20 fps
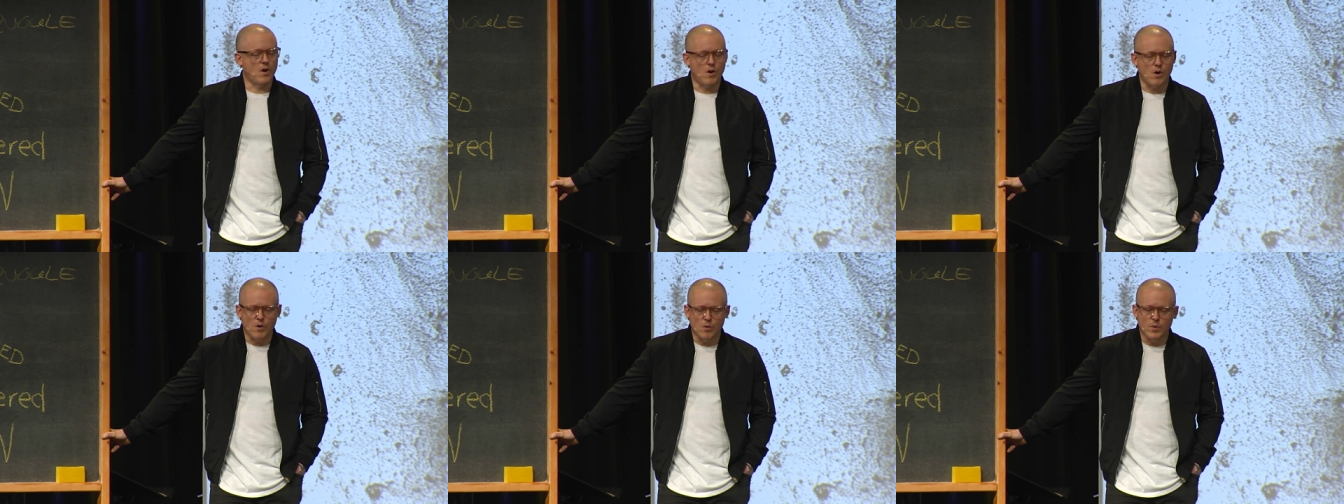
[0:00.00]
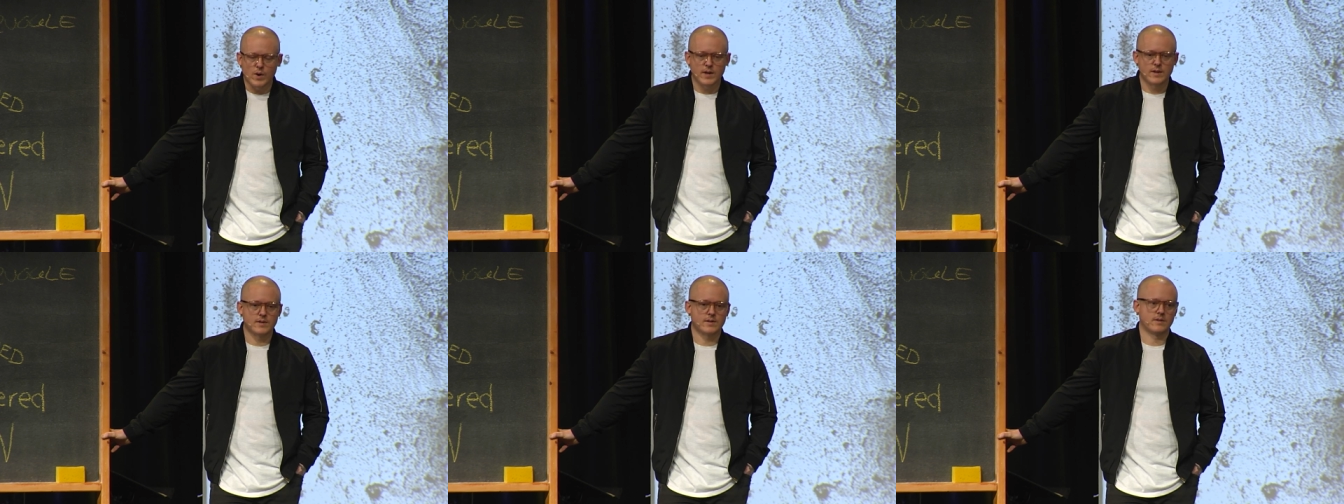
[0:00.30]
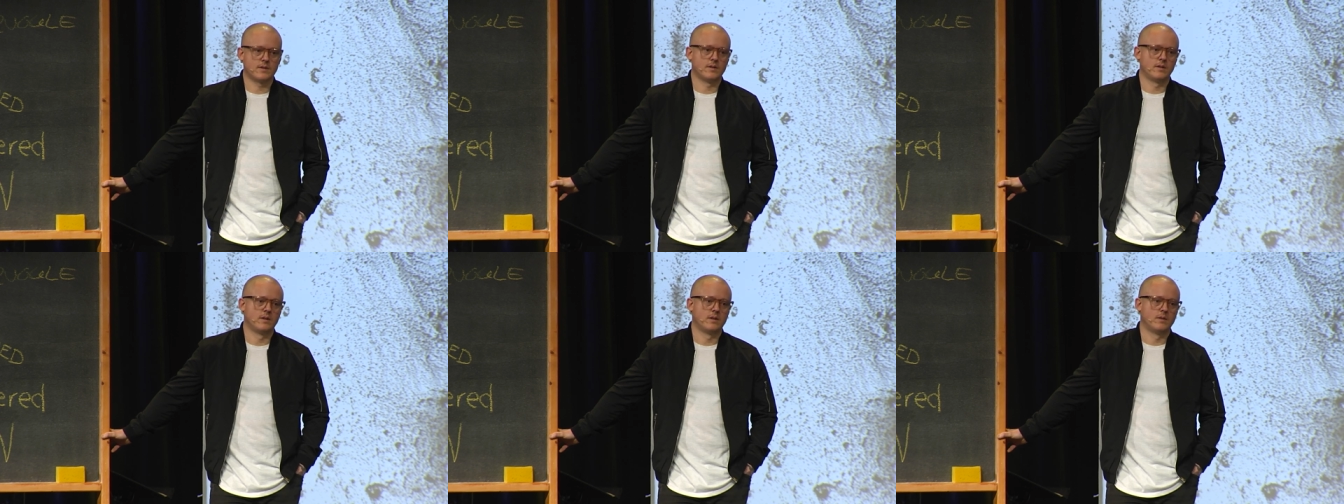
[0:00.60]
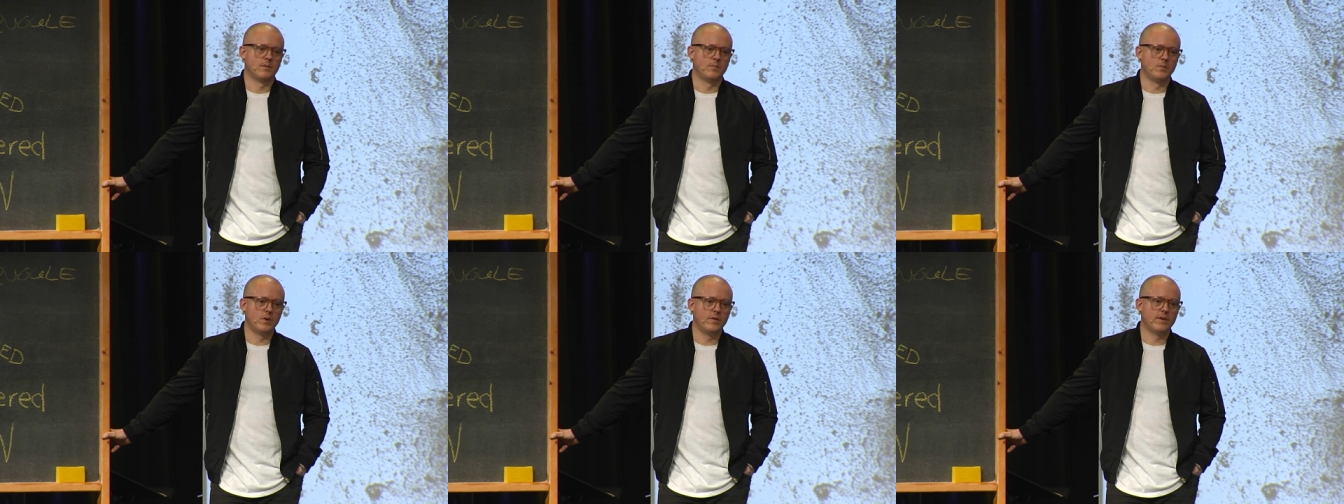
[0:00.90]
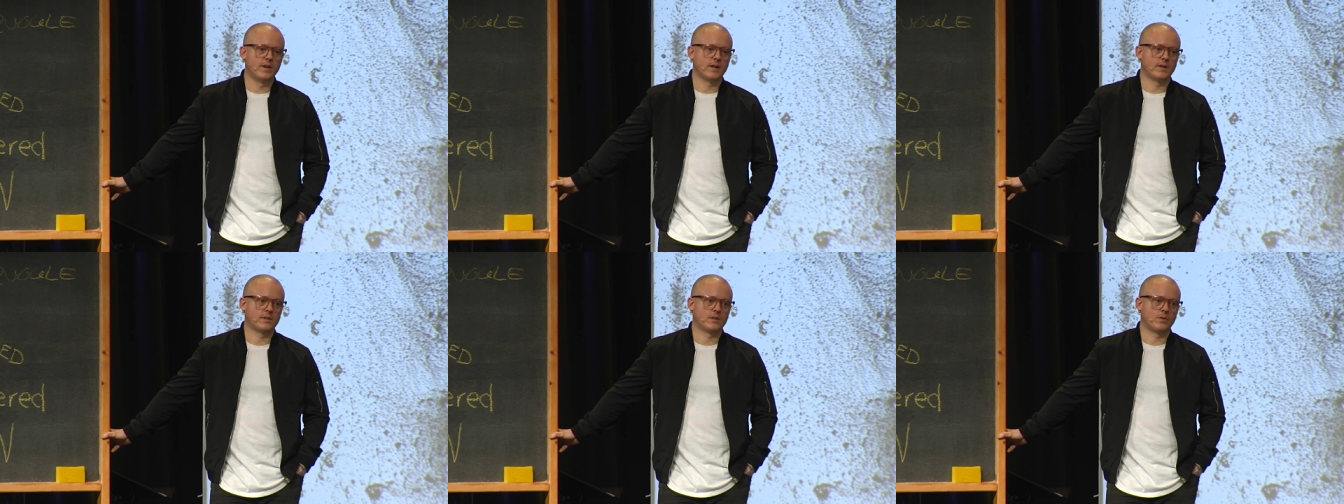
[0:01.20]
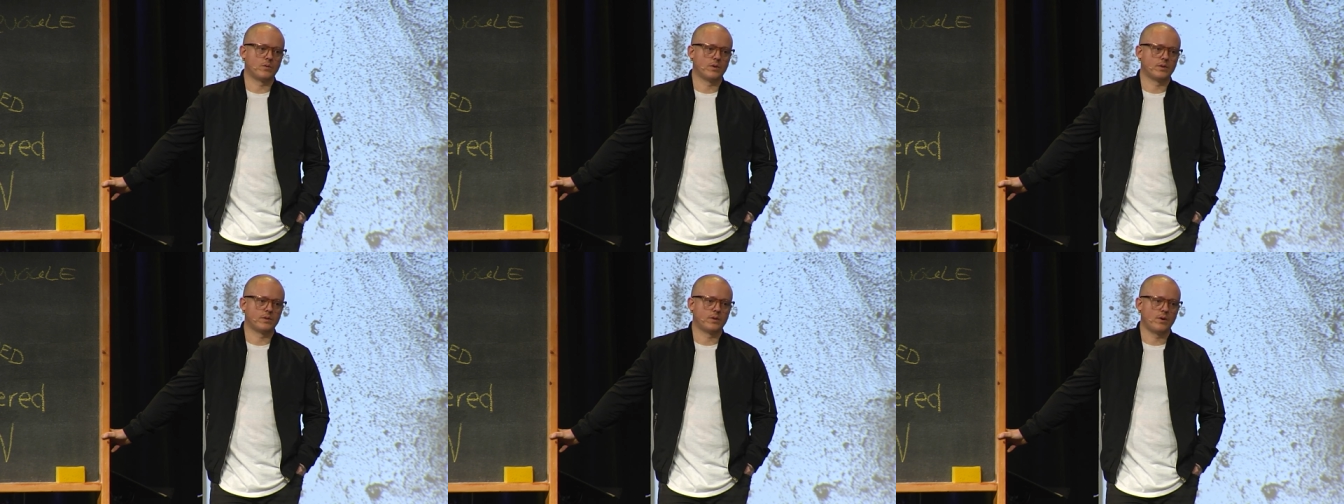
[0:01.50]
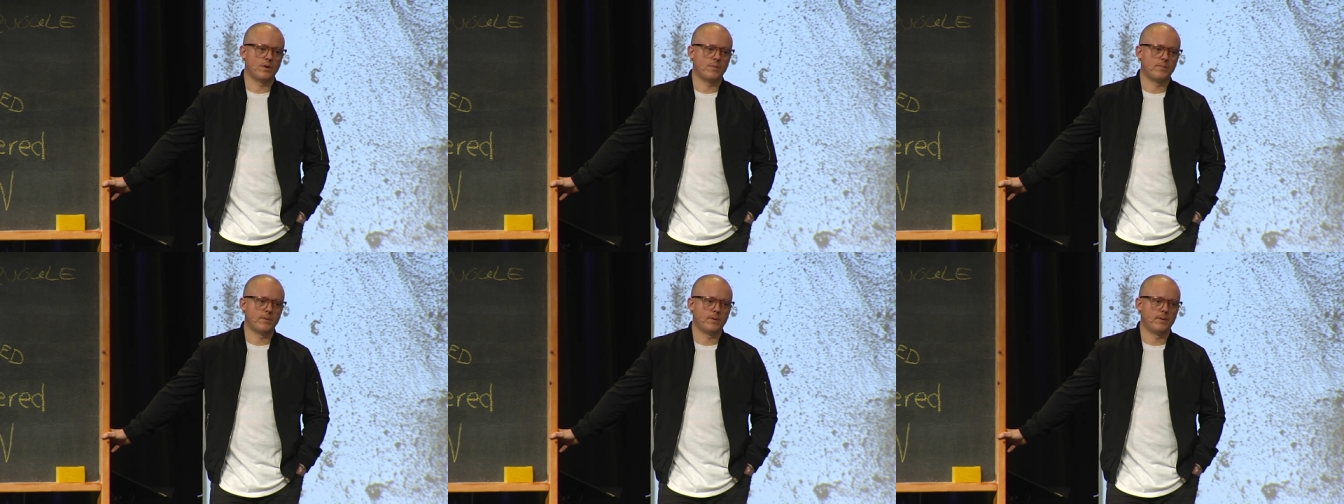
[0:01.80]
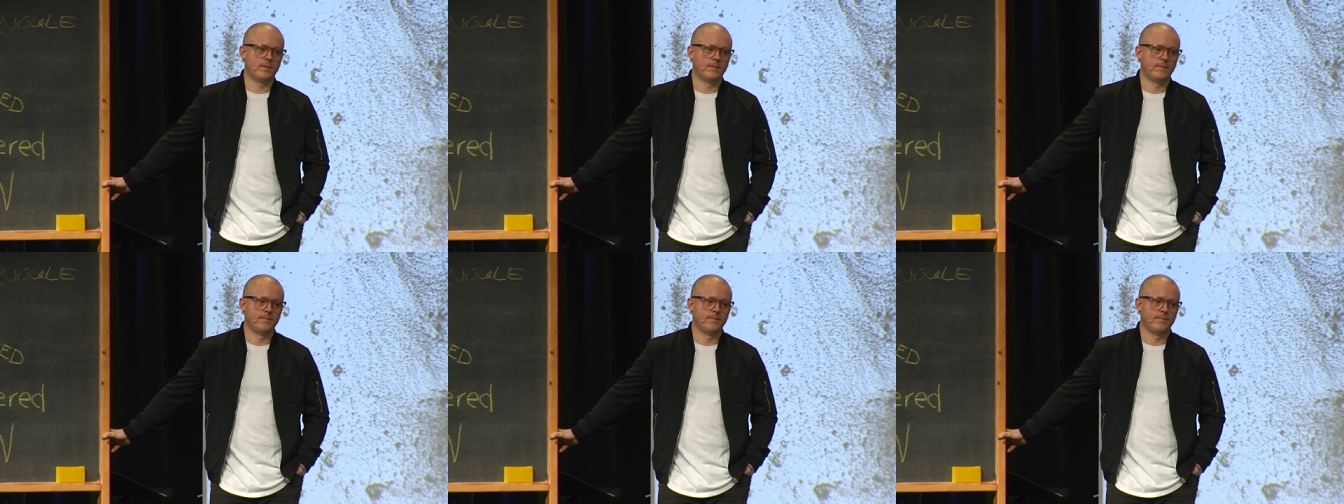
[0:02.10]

always moving us towards hope.